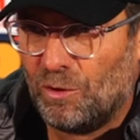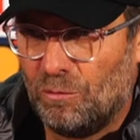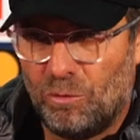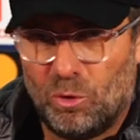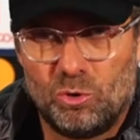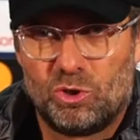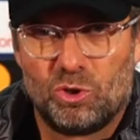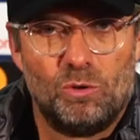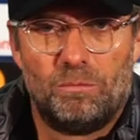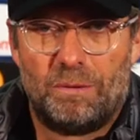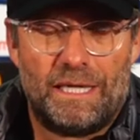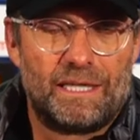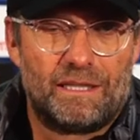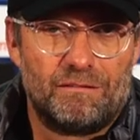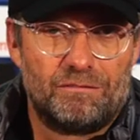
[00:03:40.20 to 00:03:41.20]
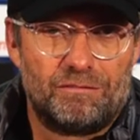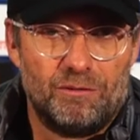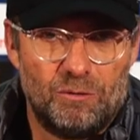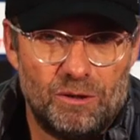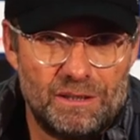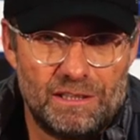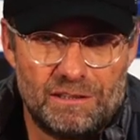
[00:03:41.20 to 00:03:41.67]
your mojo back if
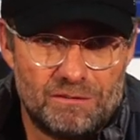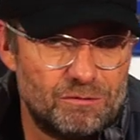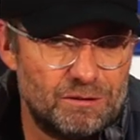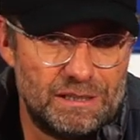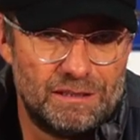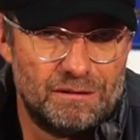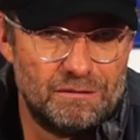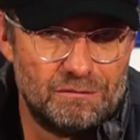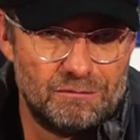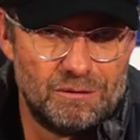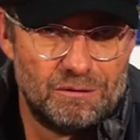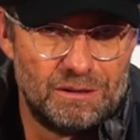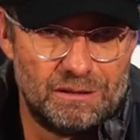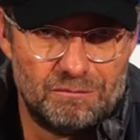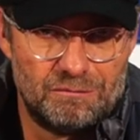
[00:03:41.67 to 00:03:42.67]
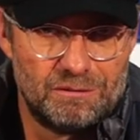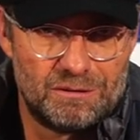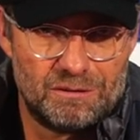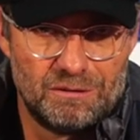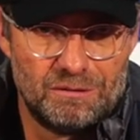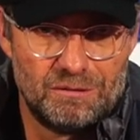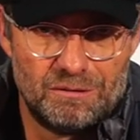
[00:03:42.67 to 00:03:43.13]
you want. It's really only
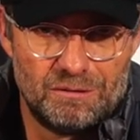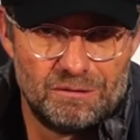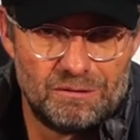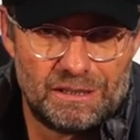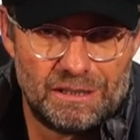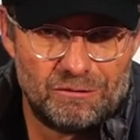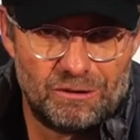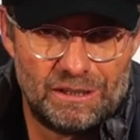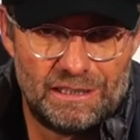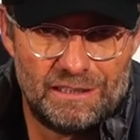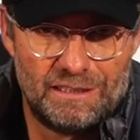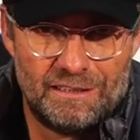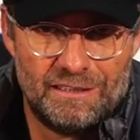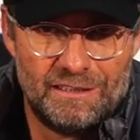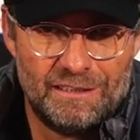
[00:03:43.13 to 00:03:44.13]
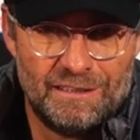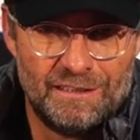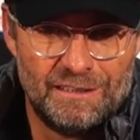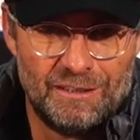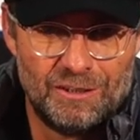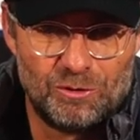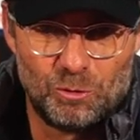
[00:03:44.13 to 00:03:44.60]
that you can really
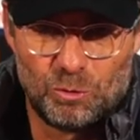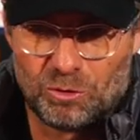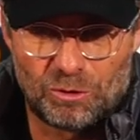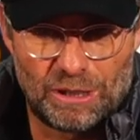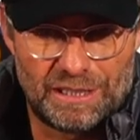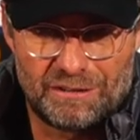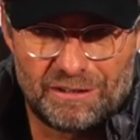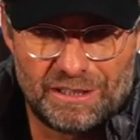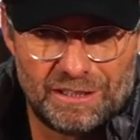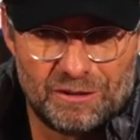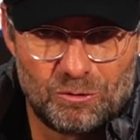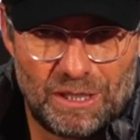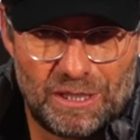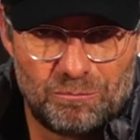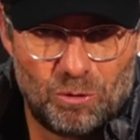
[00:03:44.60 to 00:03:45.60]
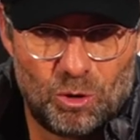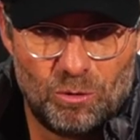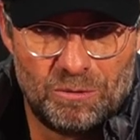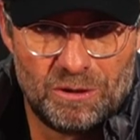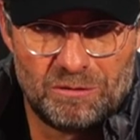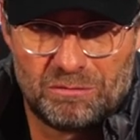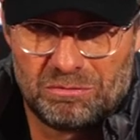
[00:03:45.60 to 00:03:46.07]
do the right thing in the right
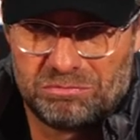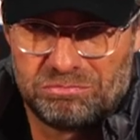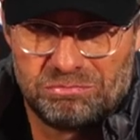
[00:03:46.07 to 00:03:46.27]
moment,